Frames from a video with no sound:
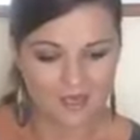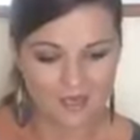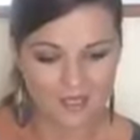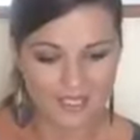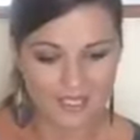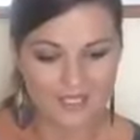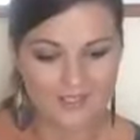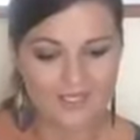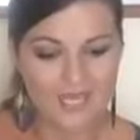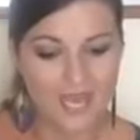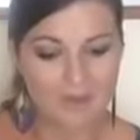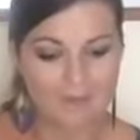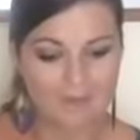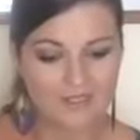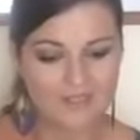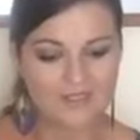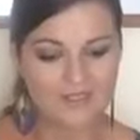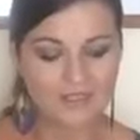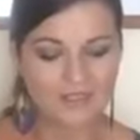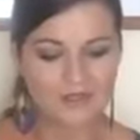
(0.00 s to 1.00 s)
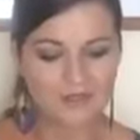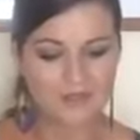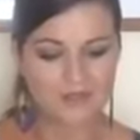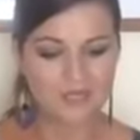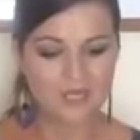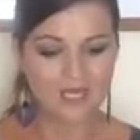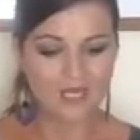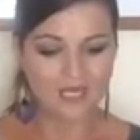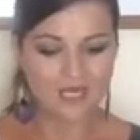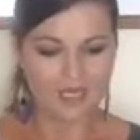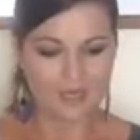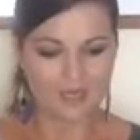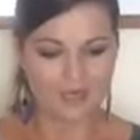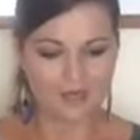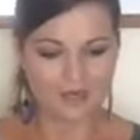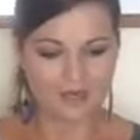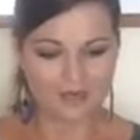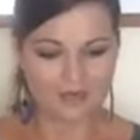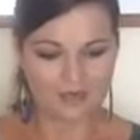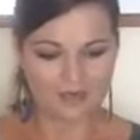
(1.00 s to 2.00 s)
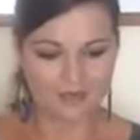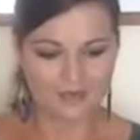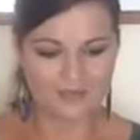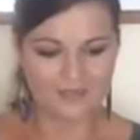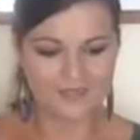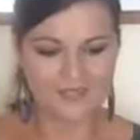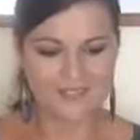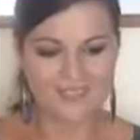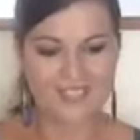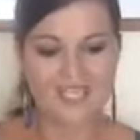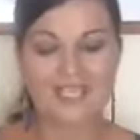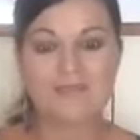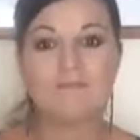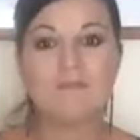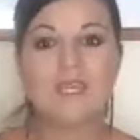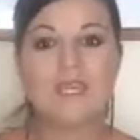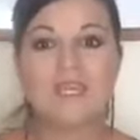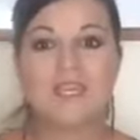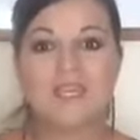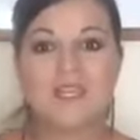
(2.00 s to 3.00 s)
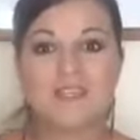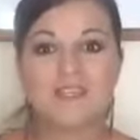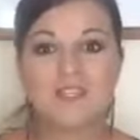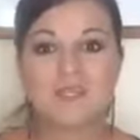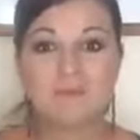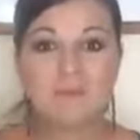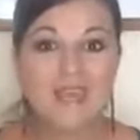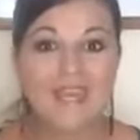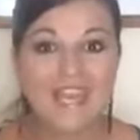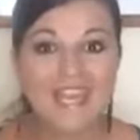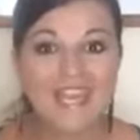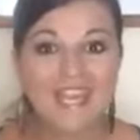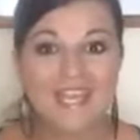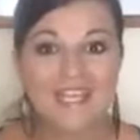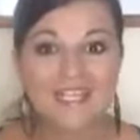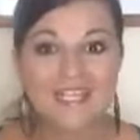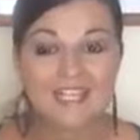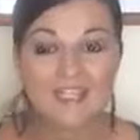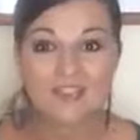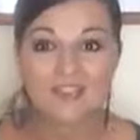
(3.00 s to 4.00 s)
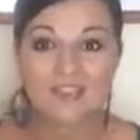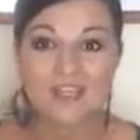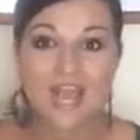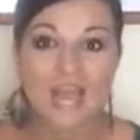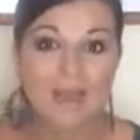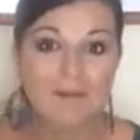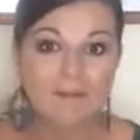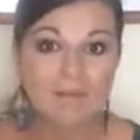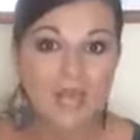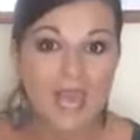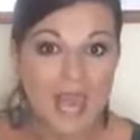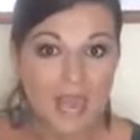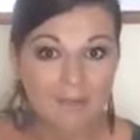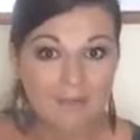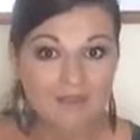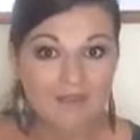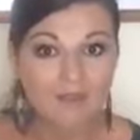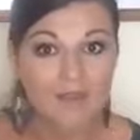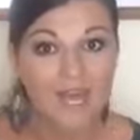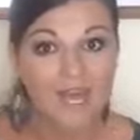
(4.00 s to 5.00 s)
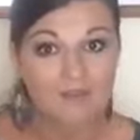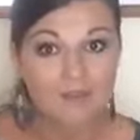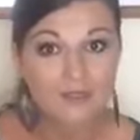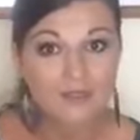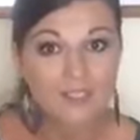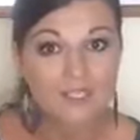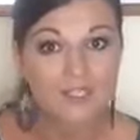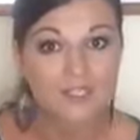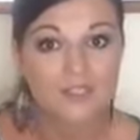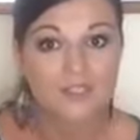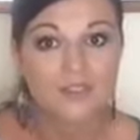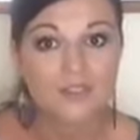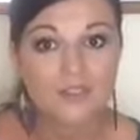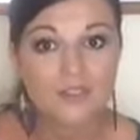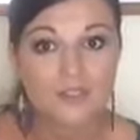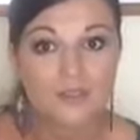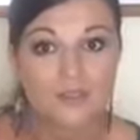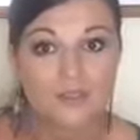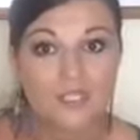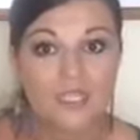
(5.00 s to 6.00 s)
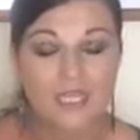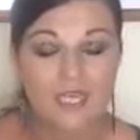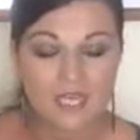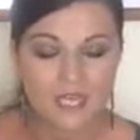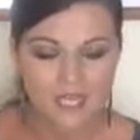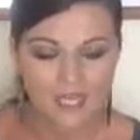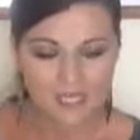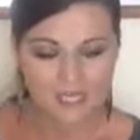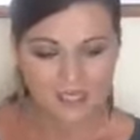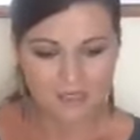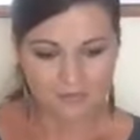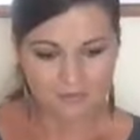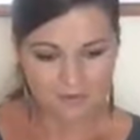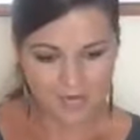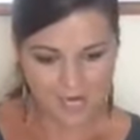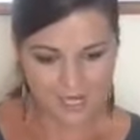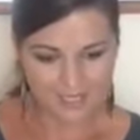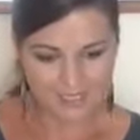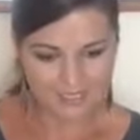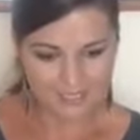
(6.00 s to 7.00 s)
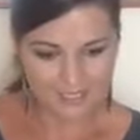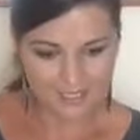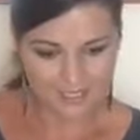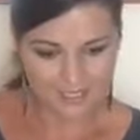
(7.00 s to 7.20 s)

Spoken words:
he's happy to see me speaking English. I'm happy to have you here too. Right.